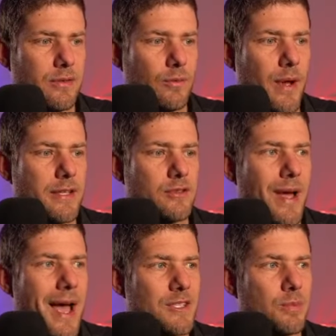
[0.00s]
right? So
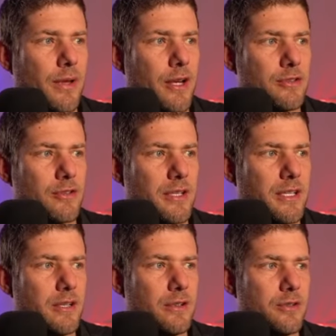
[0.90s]
as players are
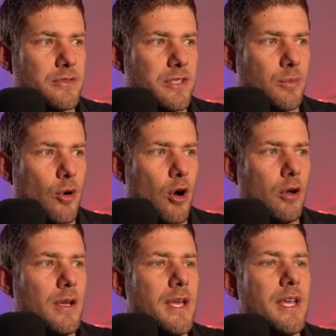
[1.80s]
here, you see the ball.